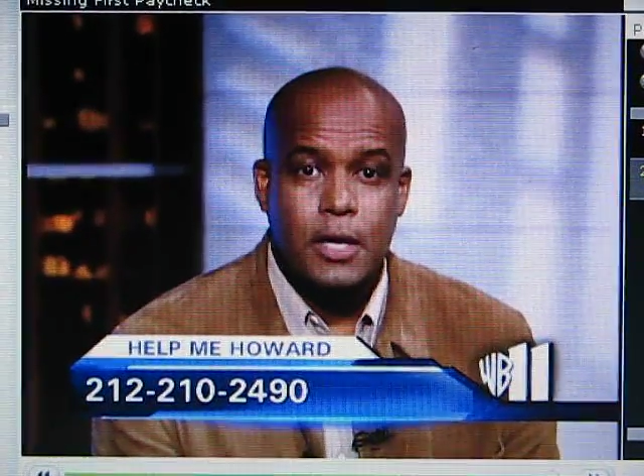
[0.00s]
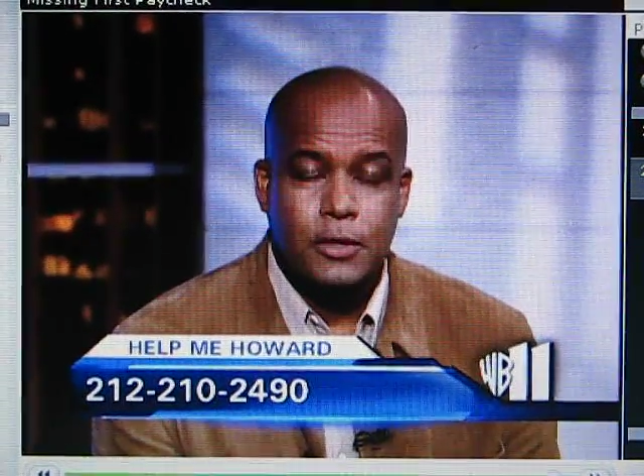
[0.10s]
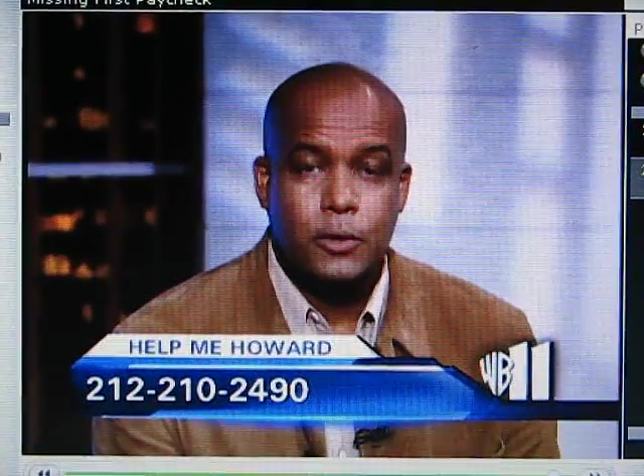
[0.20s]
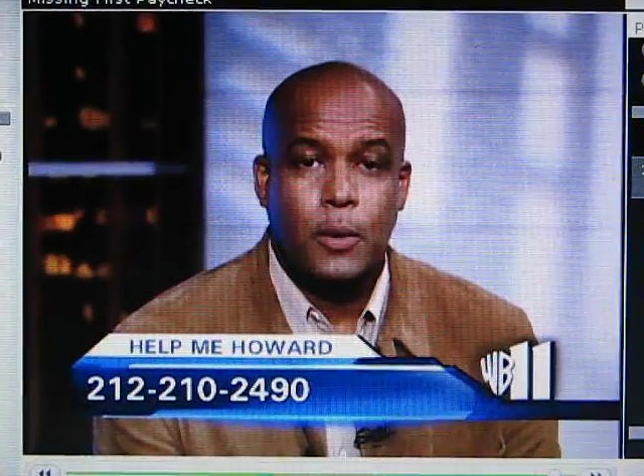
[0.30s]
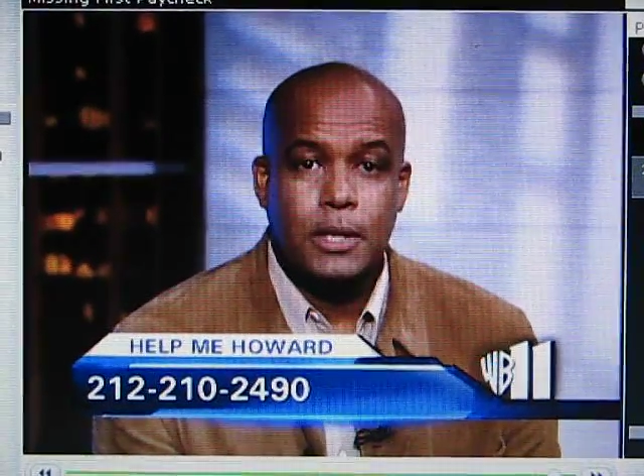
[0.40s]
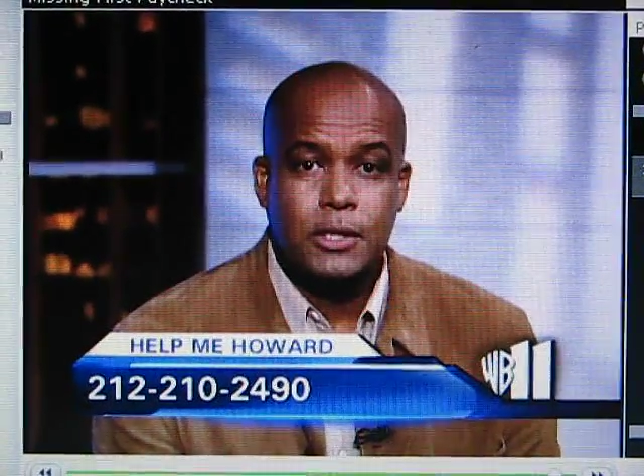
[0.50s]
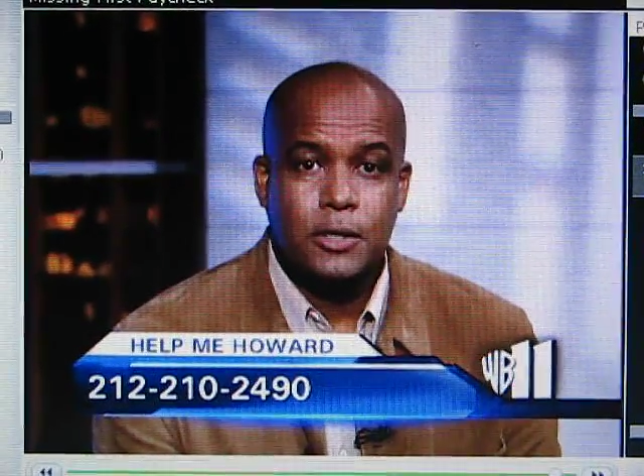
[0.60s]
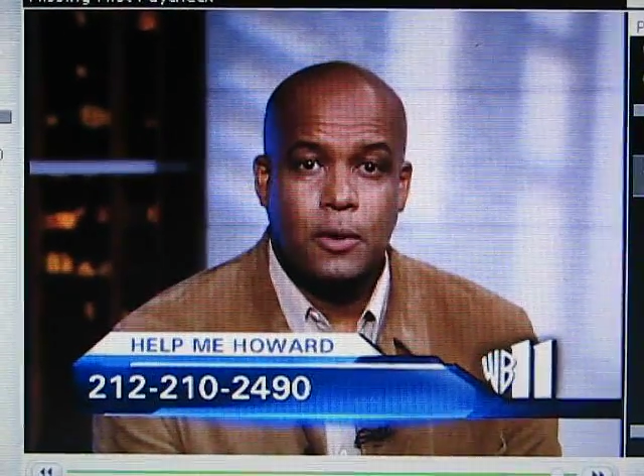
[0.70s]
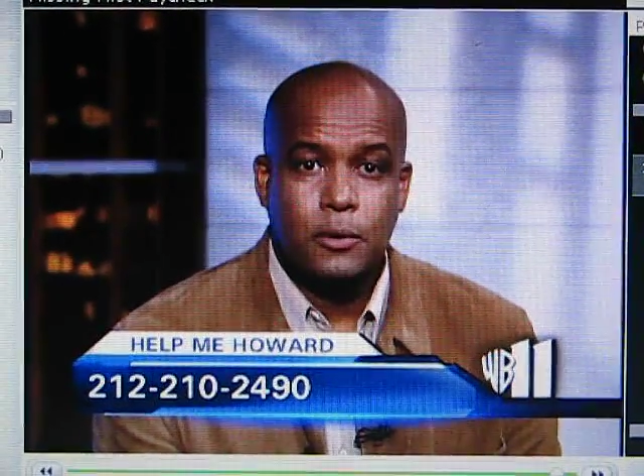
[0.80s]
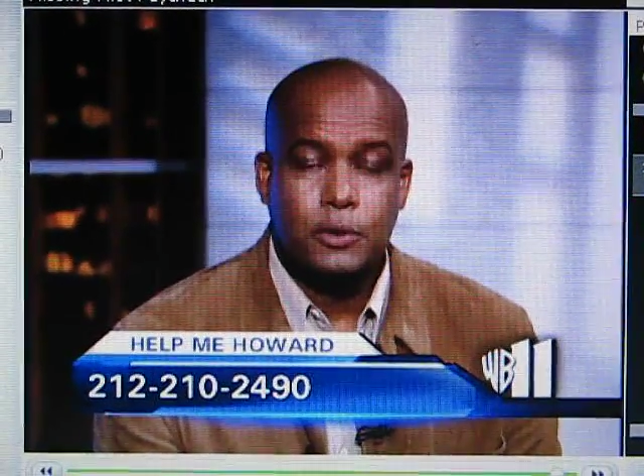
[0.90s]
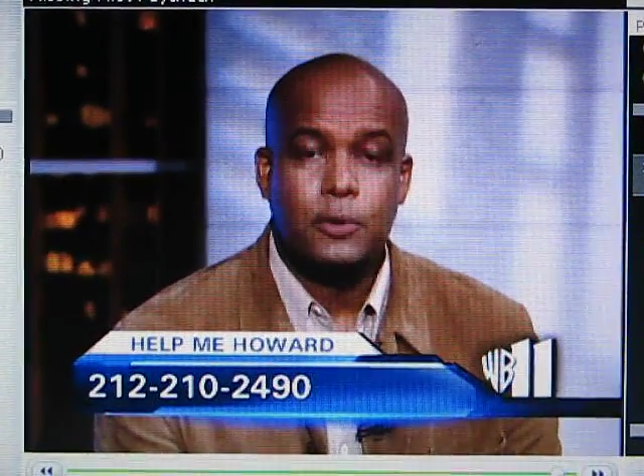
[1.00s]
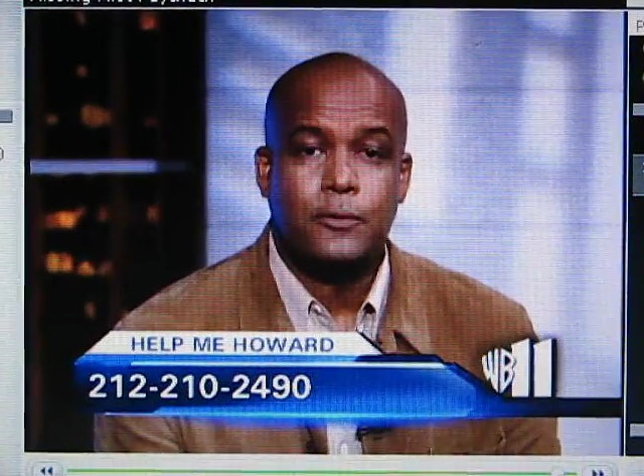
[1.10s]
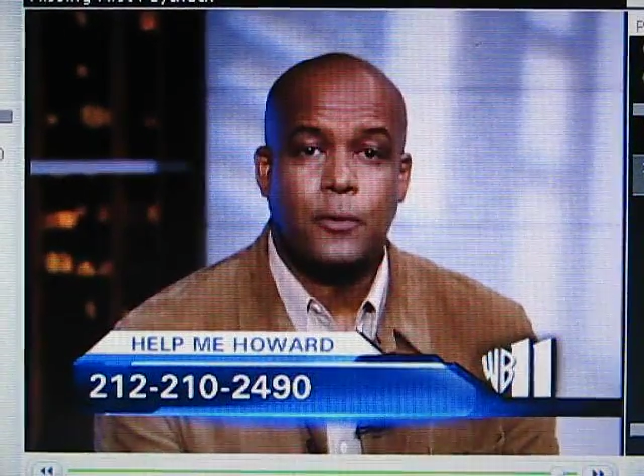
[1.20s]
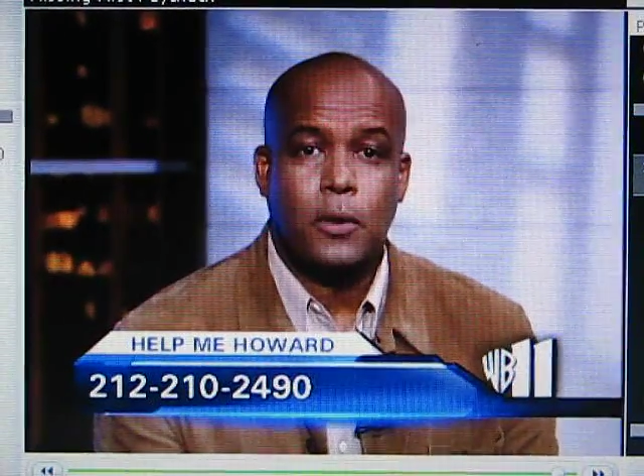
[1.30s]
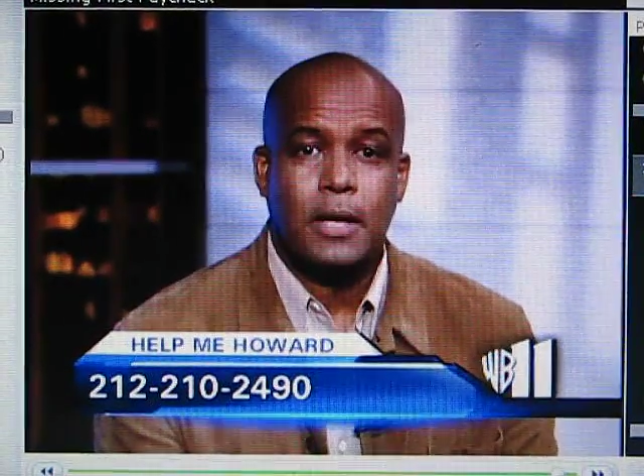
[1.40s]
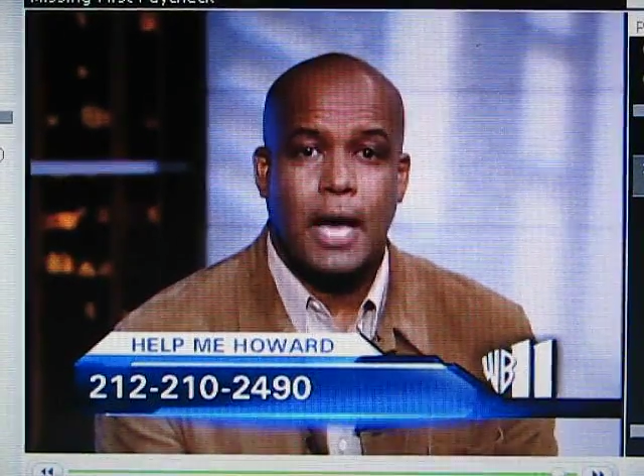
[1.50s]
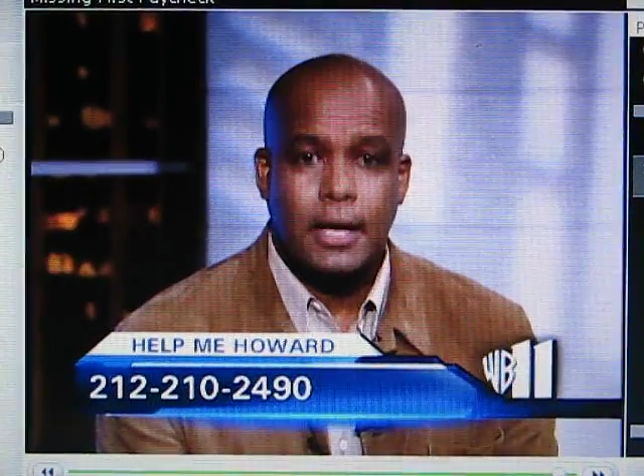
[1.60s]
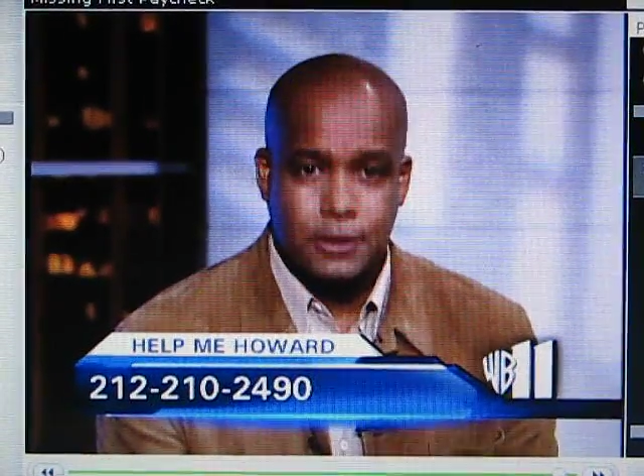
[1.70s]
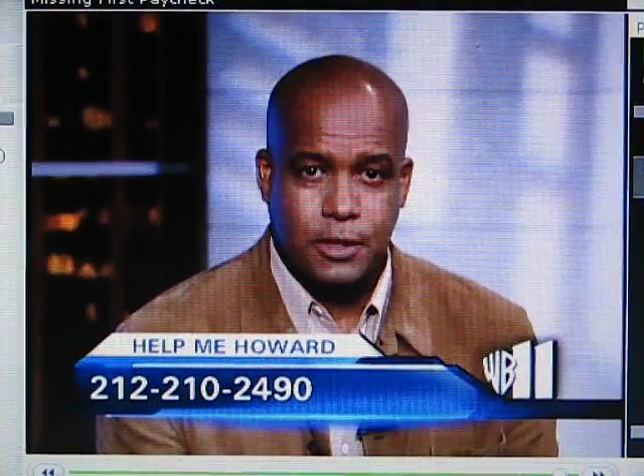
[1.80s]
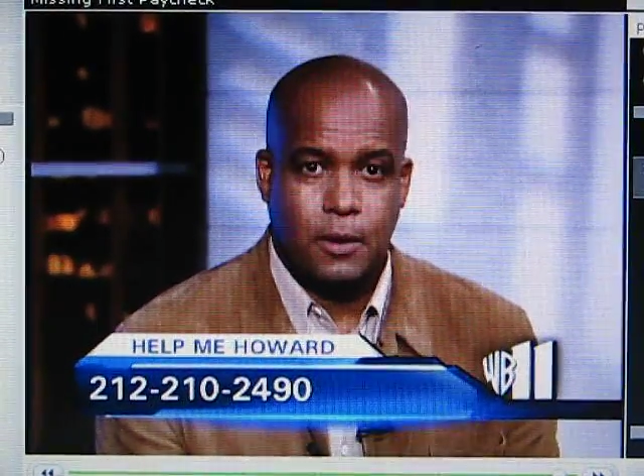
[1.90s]

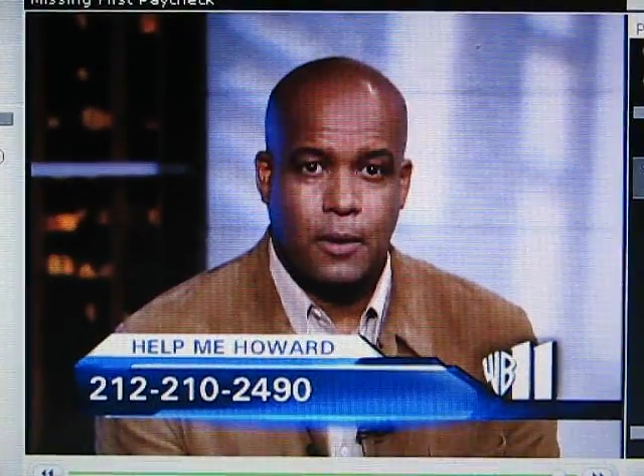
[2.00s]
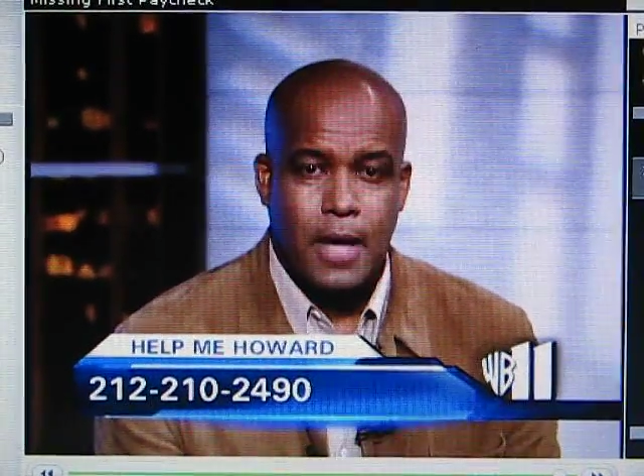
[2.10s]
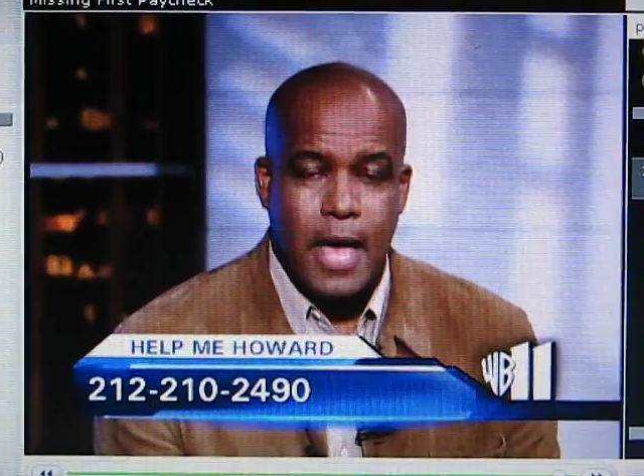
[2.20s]
212-210-2490.